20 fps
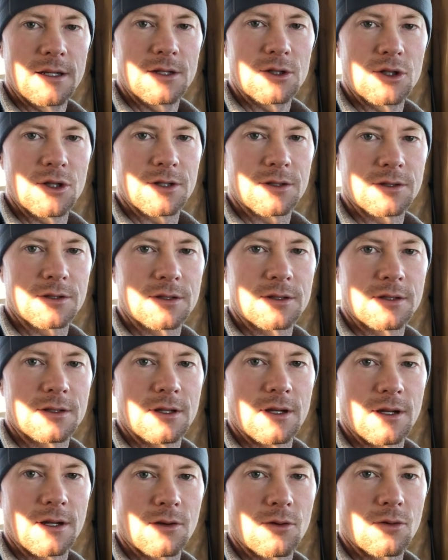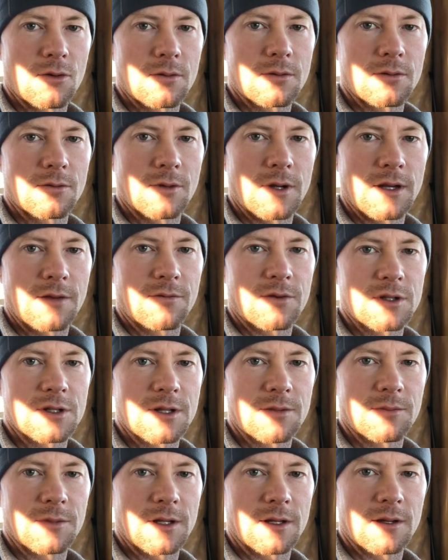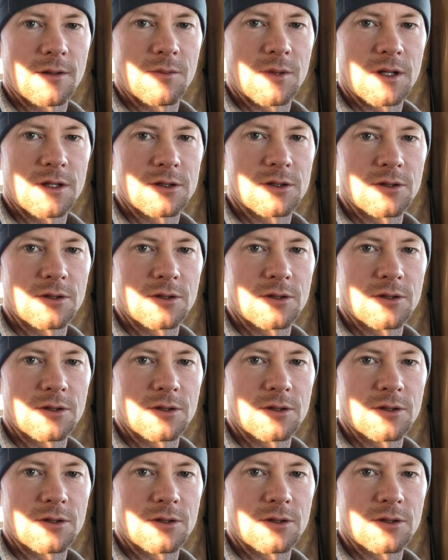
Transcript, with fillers: Just uh, waiting for something to come in.